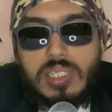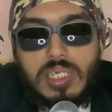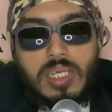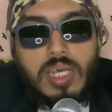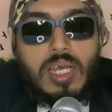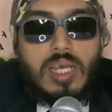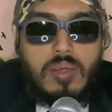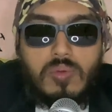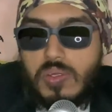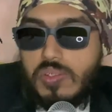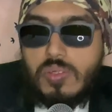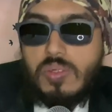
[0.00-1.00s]
that
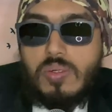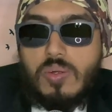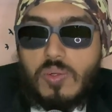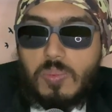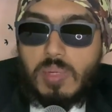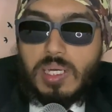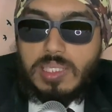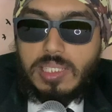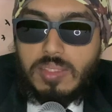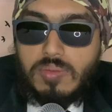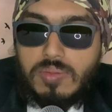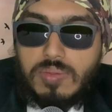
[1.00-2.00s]
we should go to
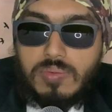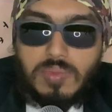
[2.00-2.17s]
Maldives.